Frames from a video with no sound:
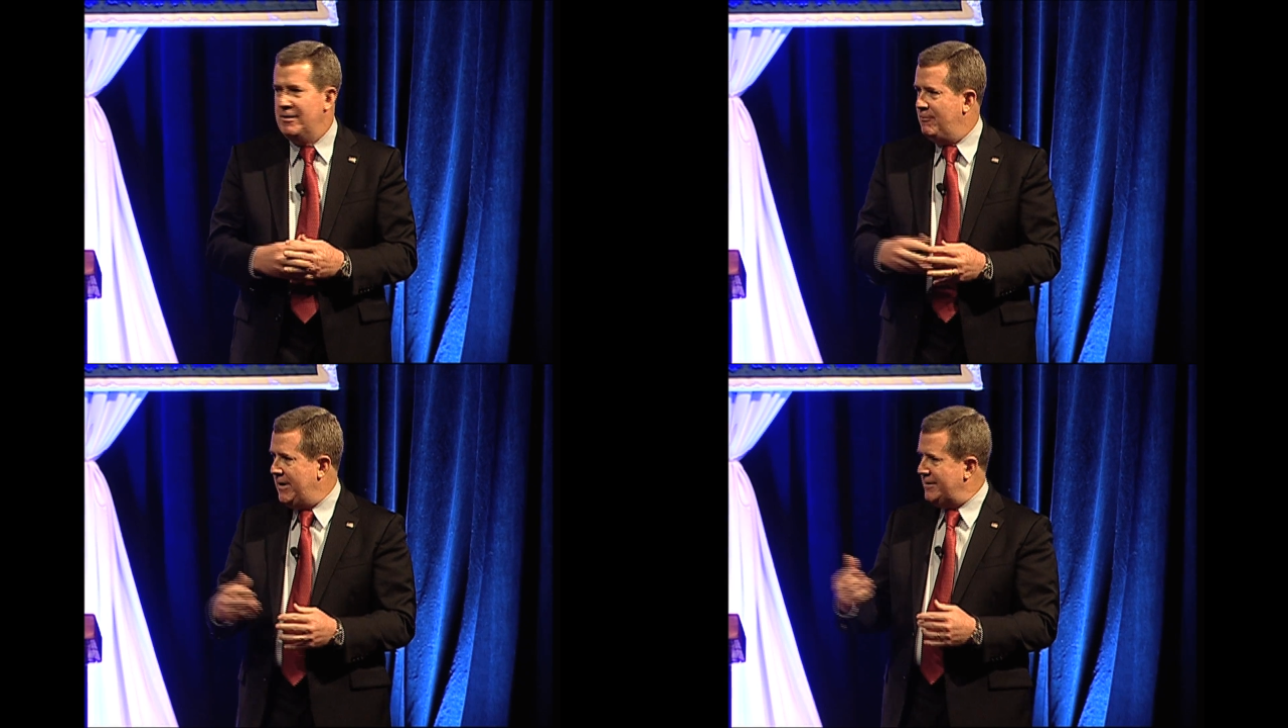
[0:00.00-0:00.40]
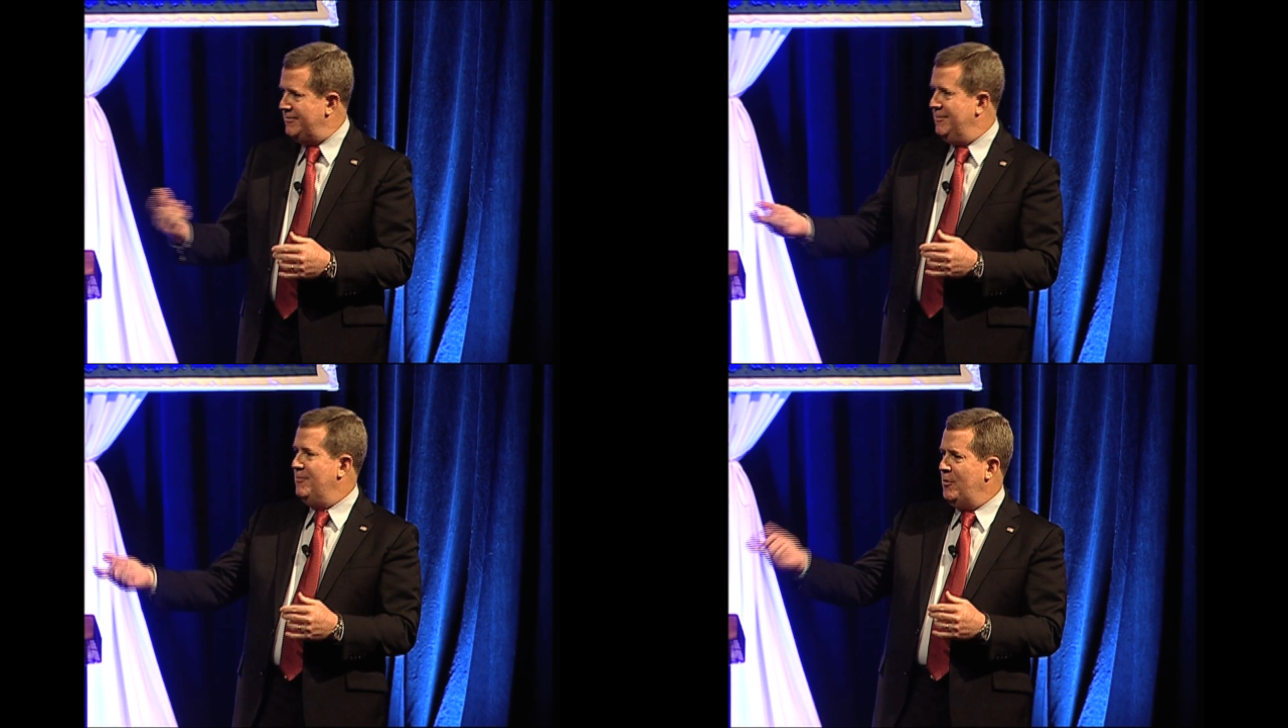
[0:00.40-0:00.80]
in
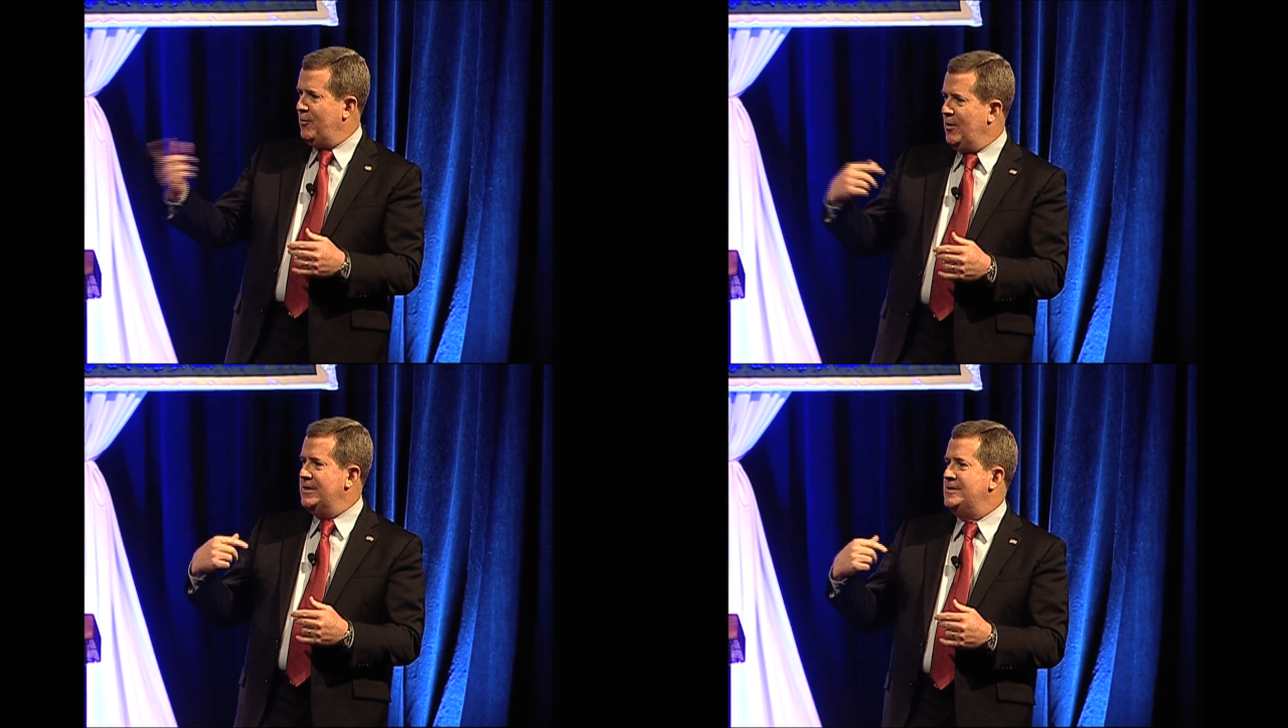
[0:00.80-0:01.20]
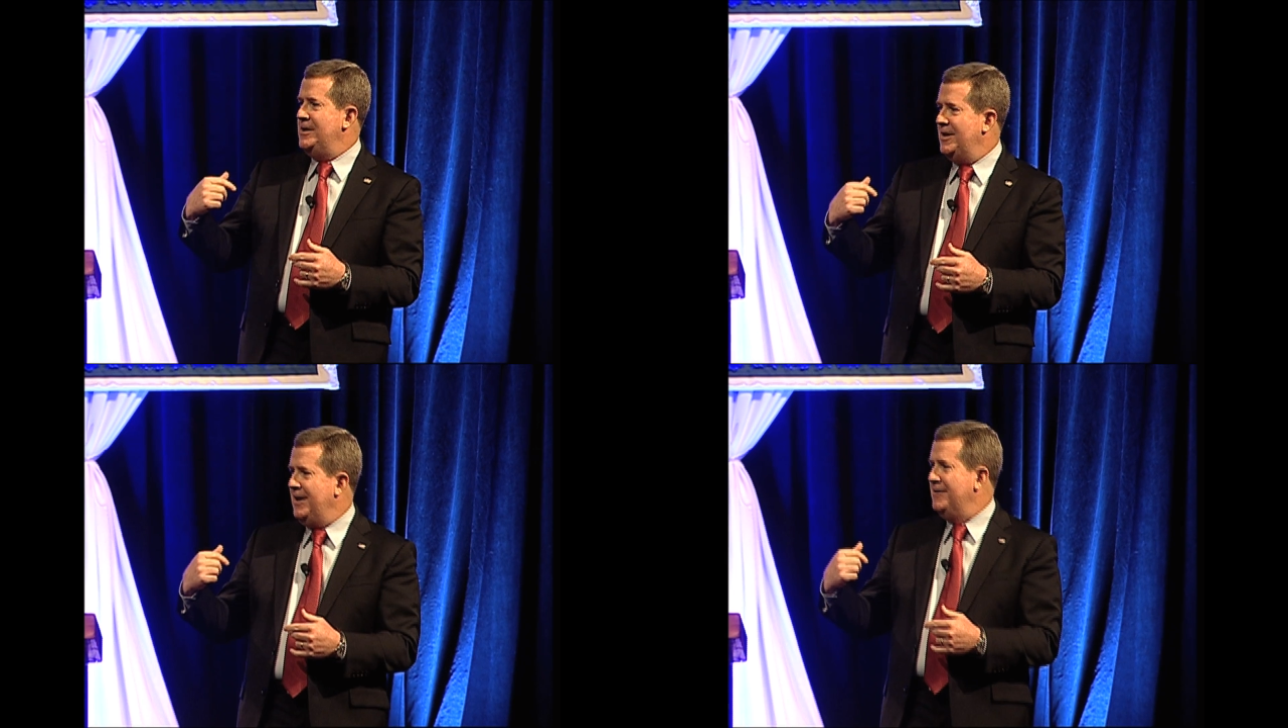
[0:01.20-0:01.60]
fact, before I say
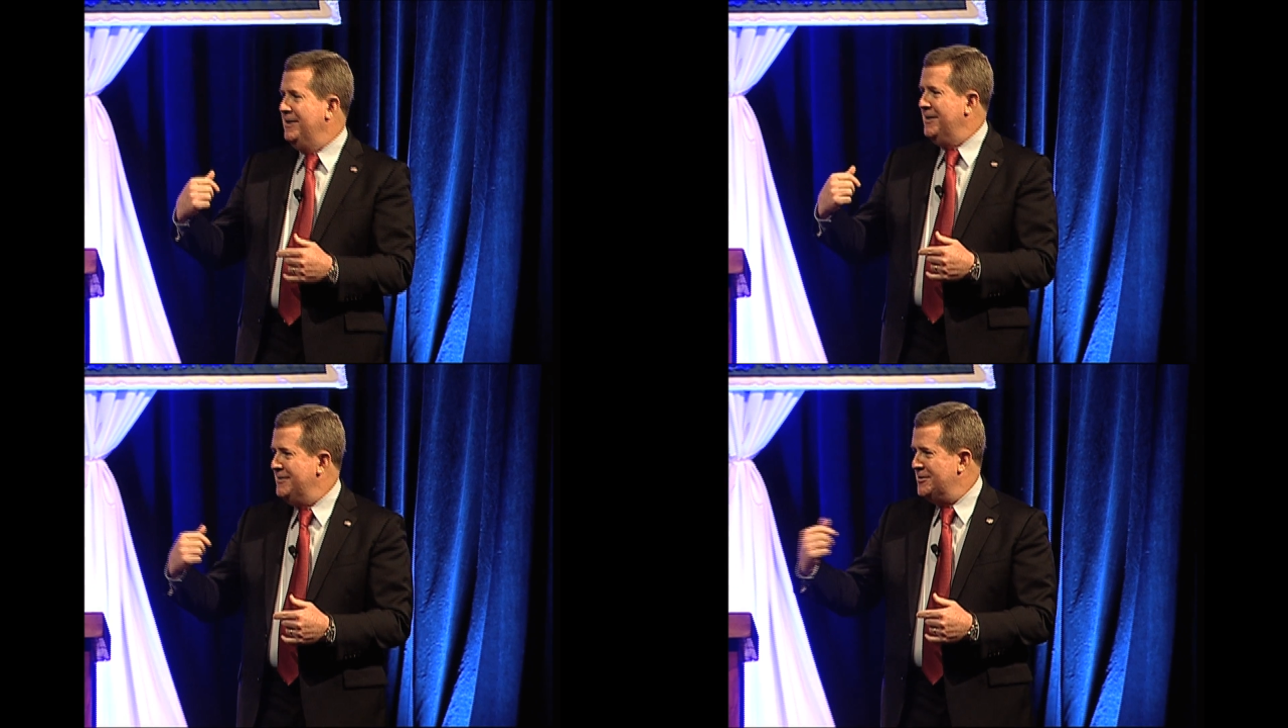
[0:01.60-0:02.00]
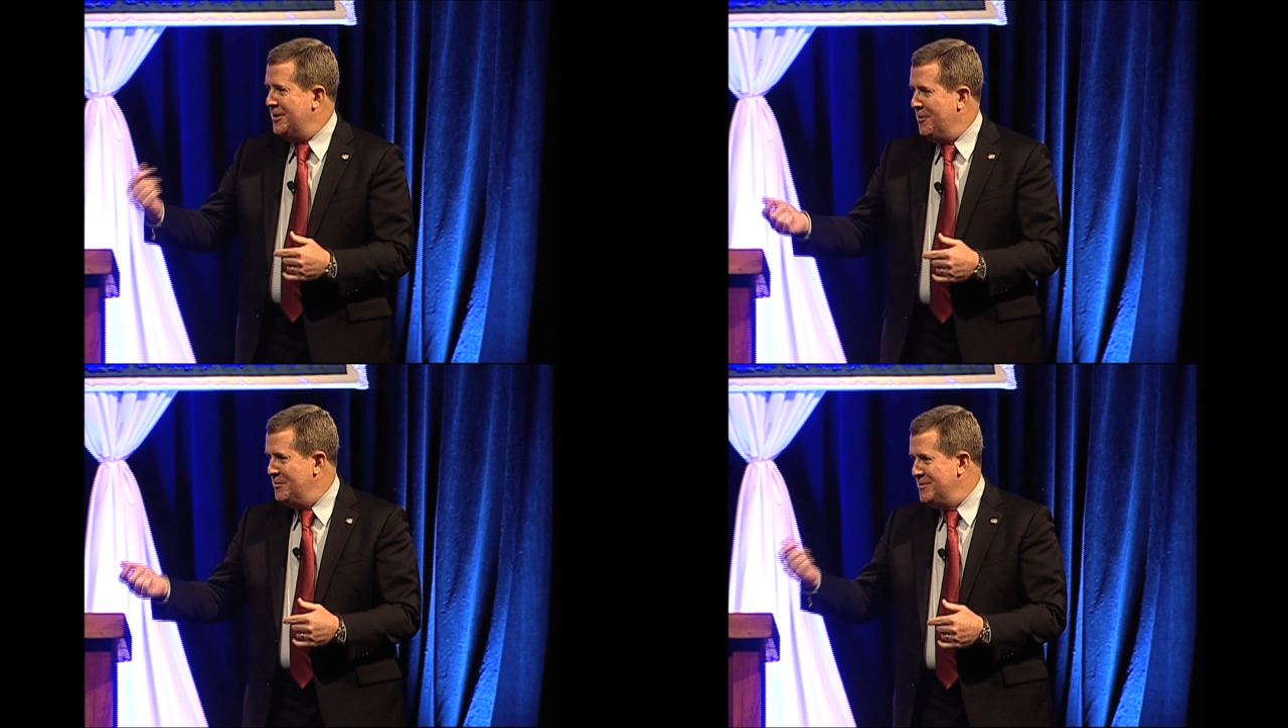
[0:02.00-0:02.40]
that,
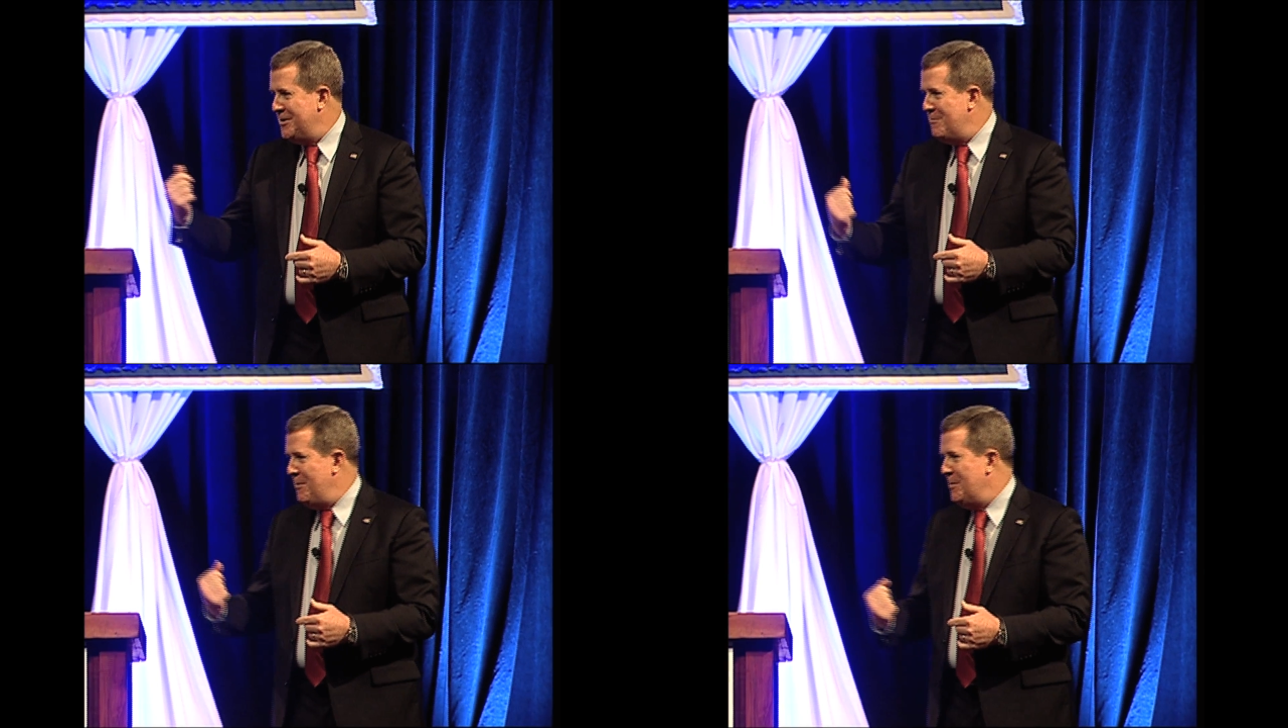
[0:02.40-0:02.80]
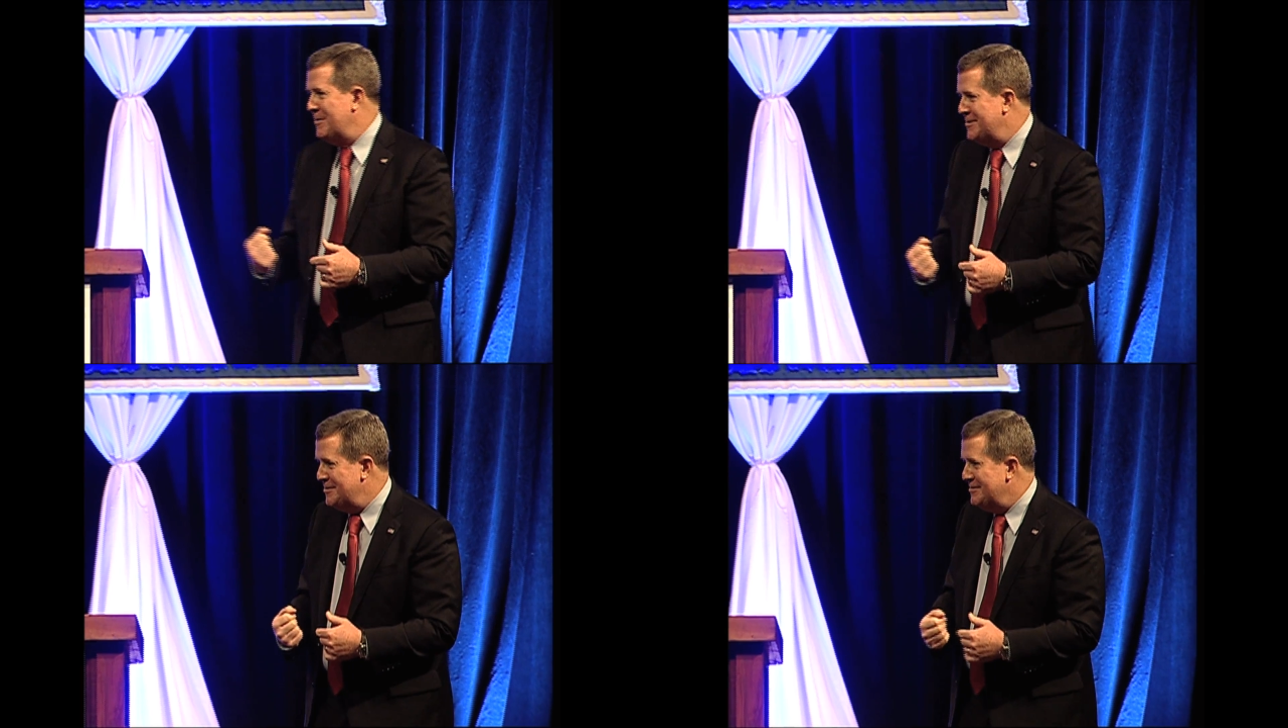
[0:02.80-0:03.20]
Janelle, would you come up here
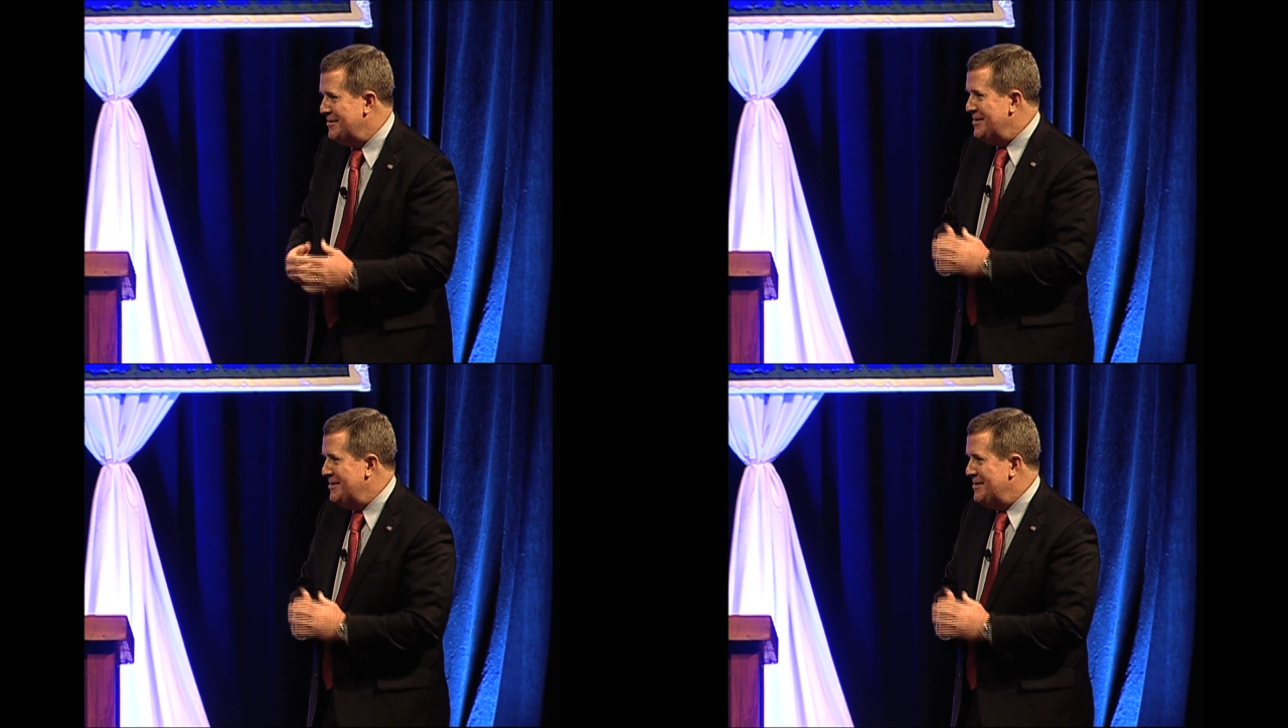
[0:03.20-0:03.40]
too?